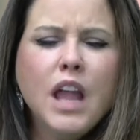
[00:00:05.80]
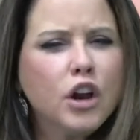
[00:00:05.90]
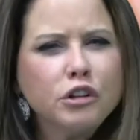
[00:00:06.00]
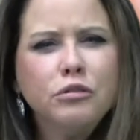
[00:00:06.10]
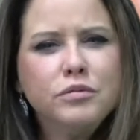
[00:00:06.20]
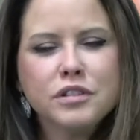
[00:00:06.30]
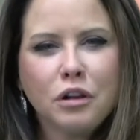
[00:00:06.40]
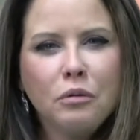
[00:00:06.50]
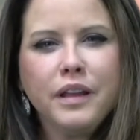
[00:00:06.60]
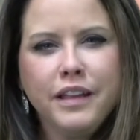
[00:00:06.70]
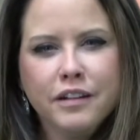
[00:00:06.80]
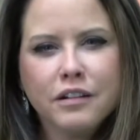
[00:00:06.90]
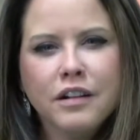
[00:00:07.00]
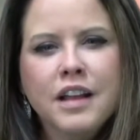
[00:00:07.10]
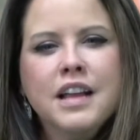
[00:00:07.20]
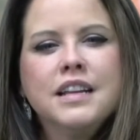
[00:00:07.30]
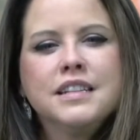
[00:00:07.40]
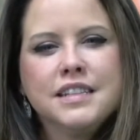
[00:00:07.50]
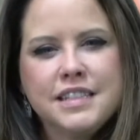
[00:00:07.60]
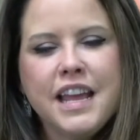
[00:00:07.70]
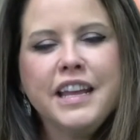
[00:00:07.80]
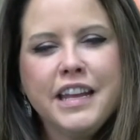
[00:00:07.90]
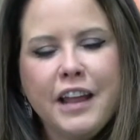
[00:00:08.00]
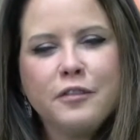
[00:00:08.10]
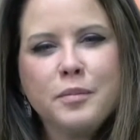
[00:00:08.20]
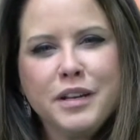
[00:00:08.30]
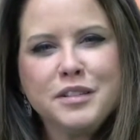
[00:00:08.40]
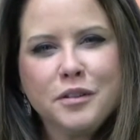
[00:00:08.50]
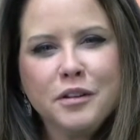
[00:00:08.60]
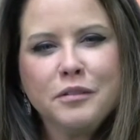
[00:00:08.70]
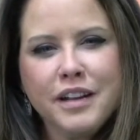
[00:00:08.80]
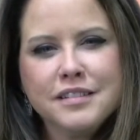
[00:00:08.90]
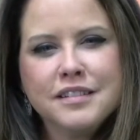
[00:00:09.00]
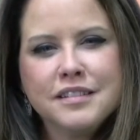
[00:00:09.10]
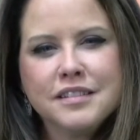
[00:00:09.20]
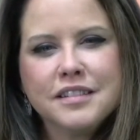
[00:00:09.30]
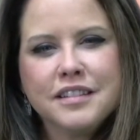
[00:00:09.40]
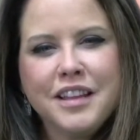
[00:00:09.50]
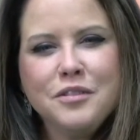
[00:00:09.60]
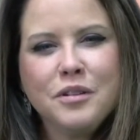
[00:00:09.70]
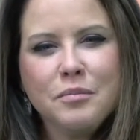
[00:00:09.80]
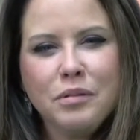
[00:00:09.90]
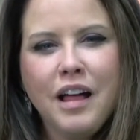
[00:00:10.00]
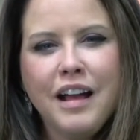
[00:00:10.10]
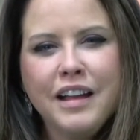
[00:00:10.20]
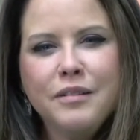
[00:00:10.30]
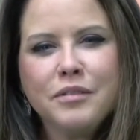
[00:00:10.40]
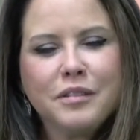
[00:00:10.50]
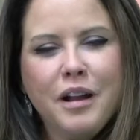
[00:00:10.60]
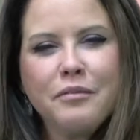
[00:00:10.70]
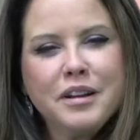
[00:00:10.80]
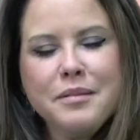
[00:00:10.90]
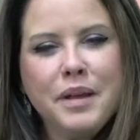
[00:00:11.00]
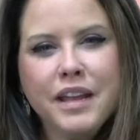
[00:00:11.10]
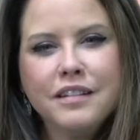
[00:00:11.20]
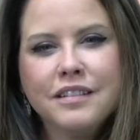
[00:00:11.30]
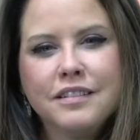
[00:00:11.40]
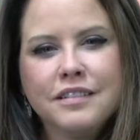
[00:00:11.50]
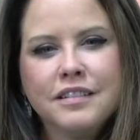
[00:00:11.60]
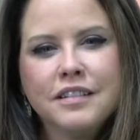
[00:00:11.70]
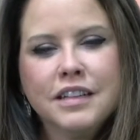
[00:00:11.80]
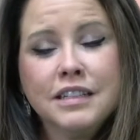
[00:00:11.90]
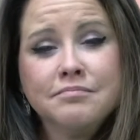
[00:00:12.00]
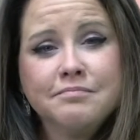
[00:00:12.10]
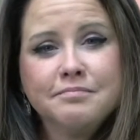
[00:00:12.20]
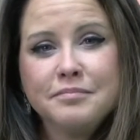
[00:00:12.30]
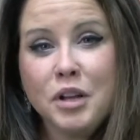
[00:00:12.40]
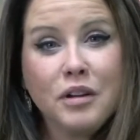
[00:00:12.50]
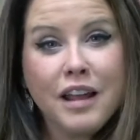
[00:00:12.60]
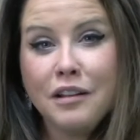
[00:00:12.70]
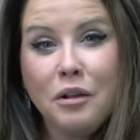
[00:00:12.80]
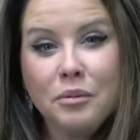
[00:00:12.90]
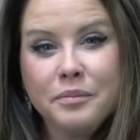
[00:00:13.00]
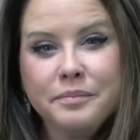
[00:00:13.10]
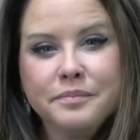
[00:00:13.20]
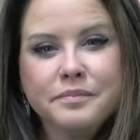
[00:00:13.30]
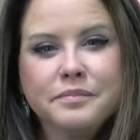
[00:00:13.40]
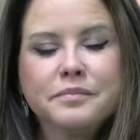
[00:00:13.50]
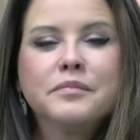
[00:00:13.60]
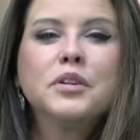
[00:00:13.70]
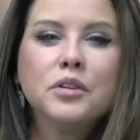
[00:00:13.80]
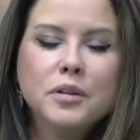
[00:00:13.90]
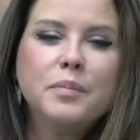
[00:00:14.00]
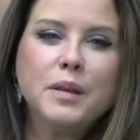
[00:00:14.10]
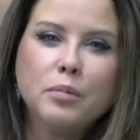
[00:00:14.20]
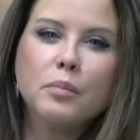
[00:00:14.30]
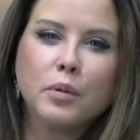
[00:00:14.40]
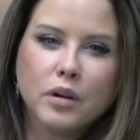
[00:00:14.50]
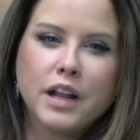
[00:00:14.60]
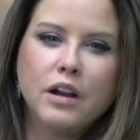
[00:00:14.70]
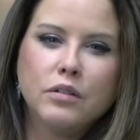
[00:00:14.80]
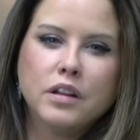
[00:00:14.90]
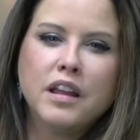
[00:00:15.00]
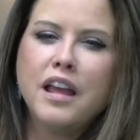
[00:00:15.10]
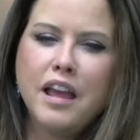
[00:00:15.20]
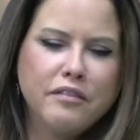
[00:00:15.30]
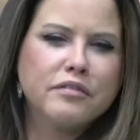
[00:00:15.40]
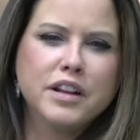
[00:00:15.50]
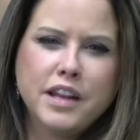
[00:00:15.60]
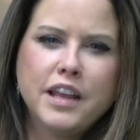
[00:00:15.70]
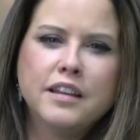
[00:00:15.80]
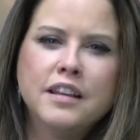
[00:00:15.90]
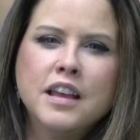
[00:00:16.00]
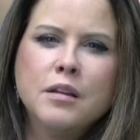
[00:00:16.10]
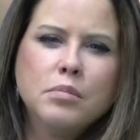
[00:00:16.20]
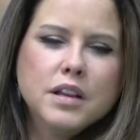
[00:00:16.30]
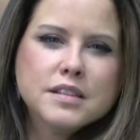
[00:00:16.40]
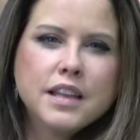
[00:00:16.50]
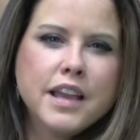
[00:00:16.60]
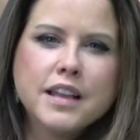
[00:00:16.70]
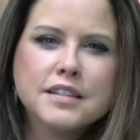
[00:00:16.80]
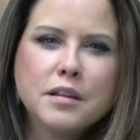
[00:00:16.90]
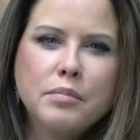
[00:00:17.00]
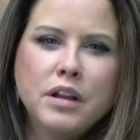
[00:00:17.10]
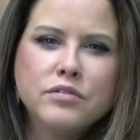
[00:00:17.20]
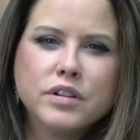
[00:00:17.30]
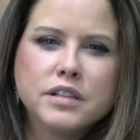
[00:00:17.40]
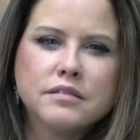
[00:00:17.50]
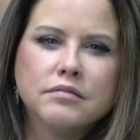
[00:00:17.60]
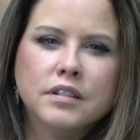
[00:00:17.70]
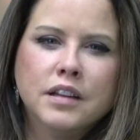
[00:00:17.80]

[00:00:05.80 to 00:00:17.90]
Are you so eager to stay in everybody's good graces that you comply with their every demand? You're not alone. Good people burn out every day because they can't set boundaries.